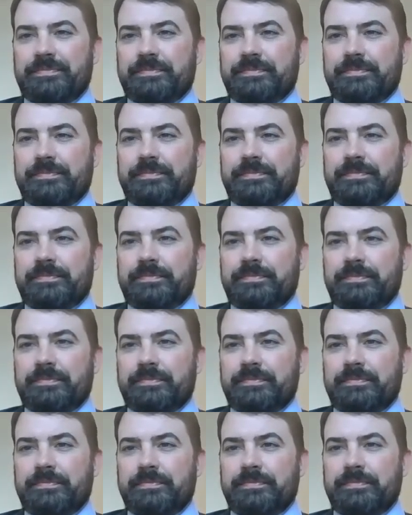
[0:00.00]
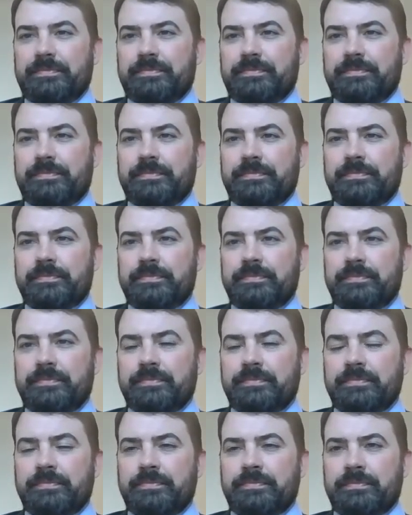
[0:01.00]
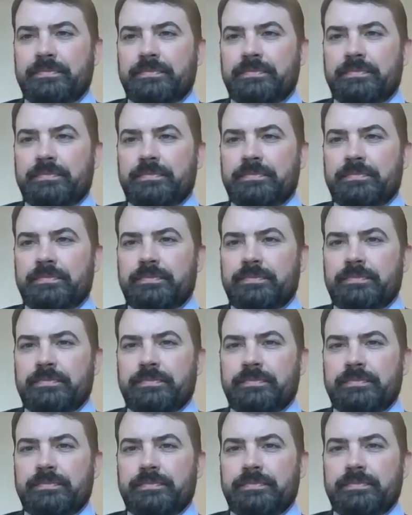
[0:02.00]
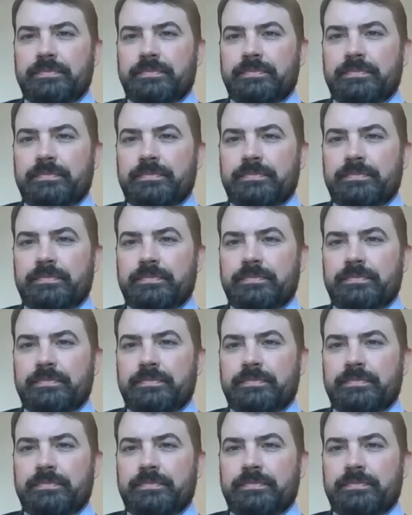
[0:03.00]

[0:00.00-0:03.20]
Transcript: (not speaking)